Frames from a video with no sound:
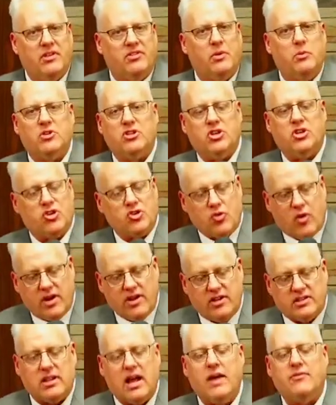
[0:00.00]
It was destroying his
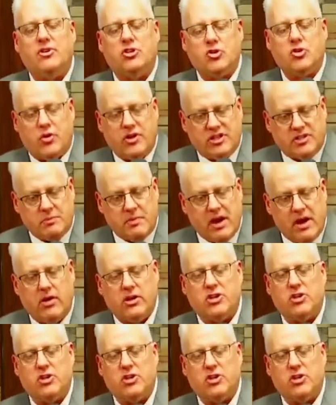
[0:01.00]
life, destroying his marriage,